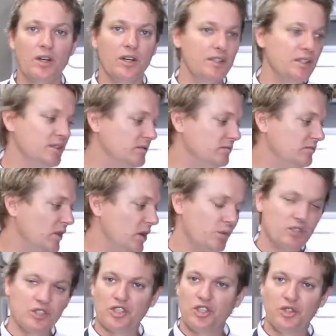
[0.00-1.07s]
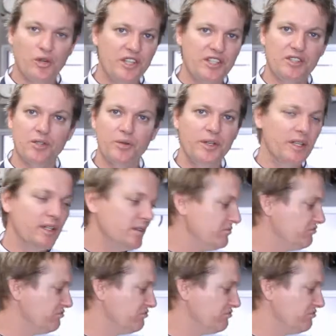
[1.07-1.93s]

I wasn't stressed doing it.